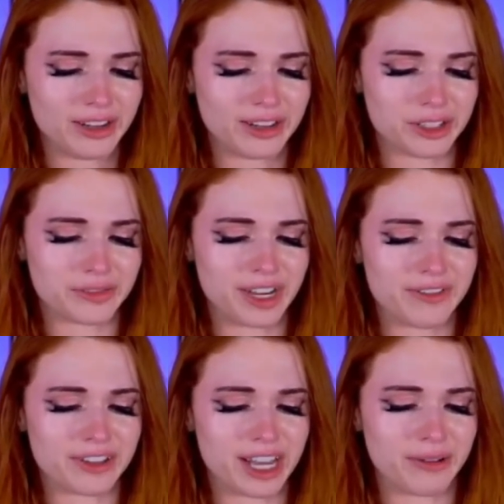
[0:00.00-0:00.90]
As
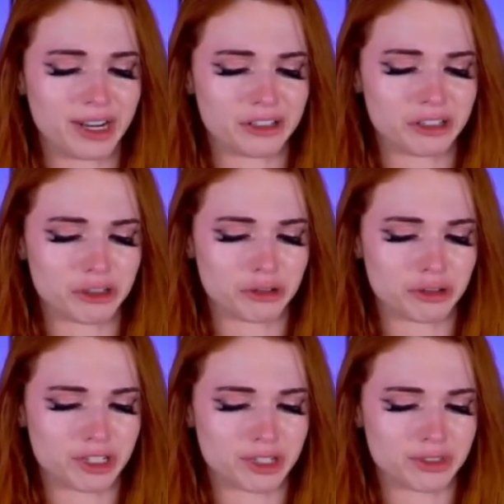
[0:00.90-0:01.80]
5k, why can't you
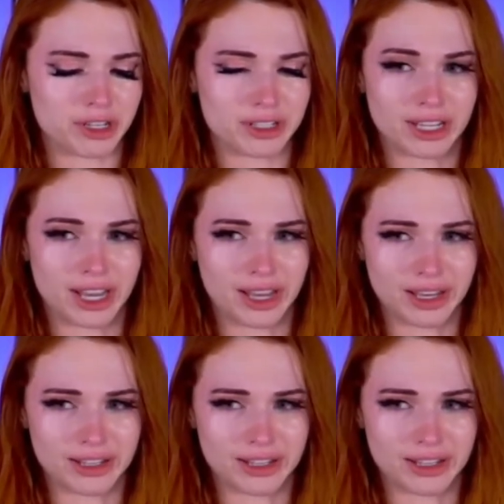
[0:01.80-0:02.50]
just get 10k?